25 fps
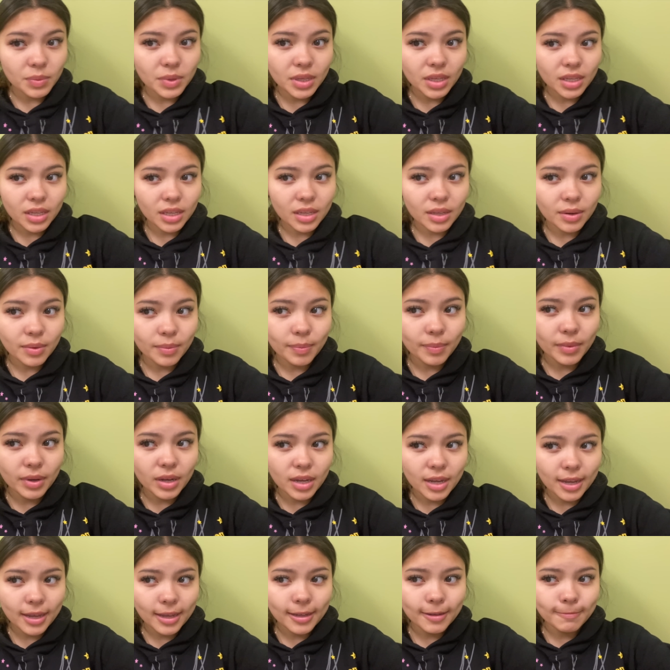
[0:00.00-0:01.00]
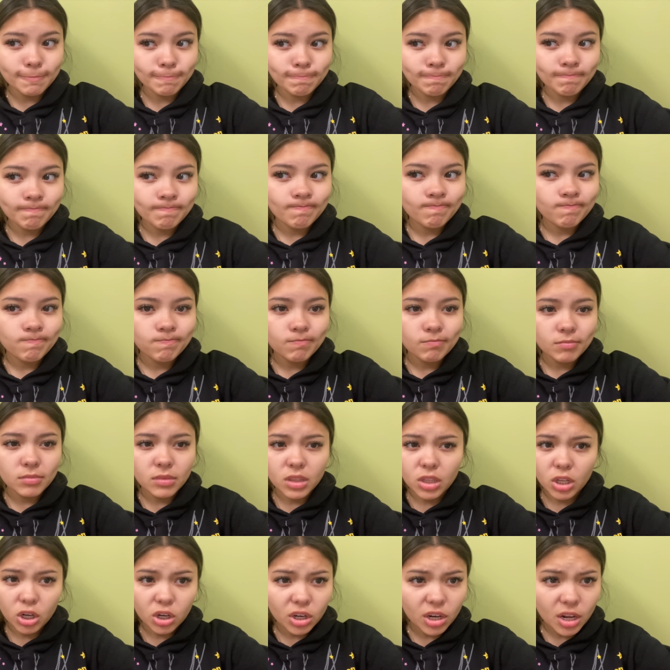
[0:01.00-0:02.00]
be in my
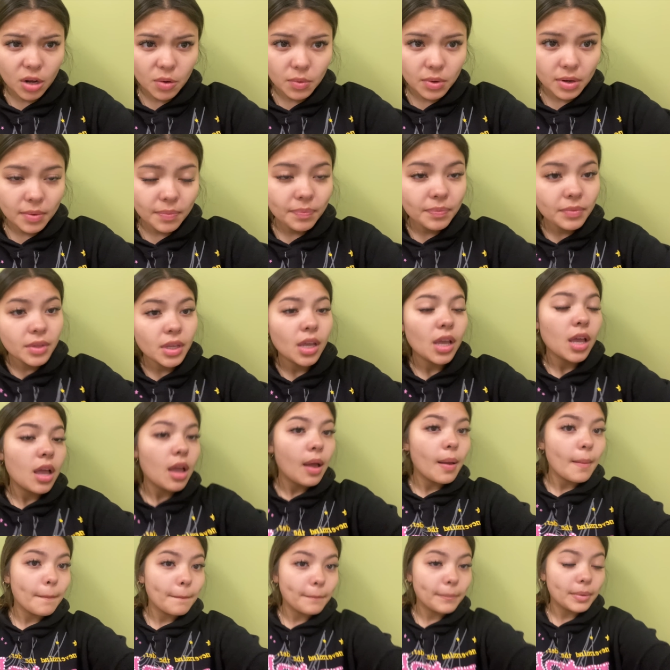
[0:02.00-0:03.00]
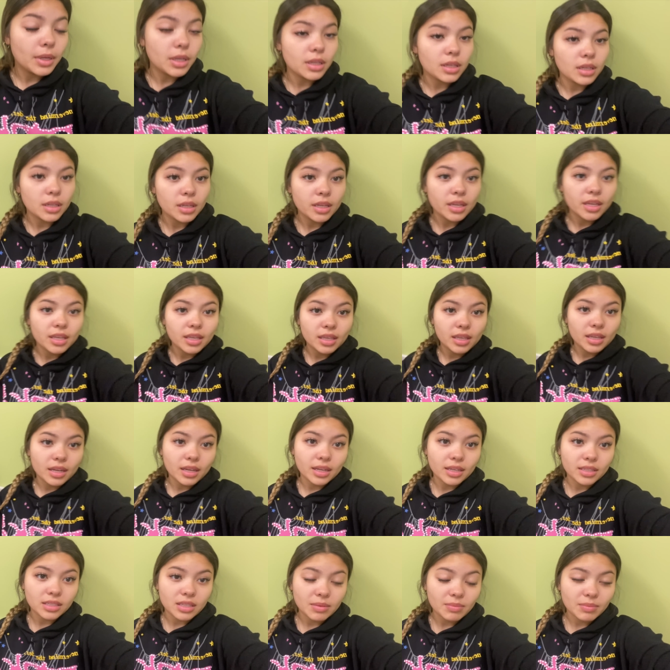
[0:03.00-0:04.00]
third hour. But, yeah,
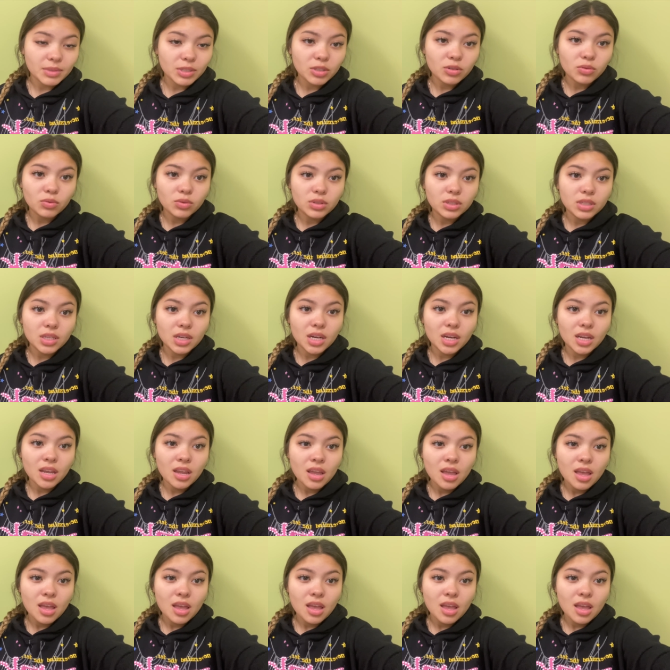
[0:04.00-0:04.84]
guys, I missed school today.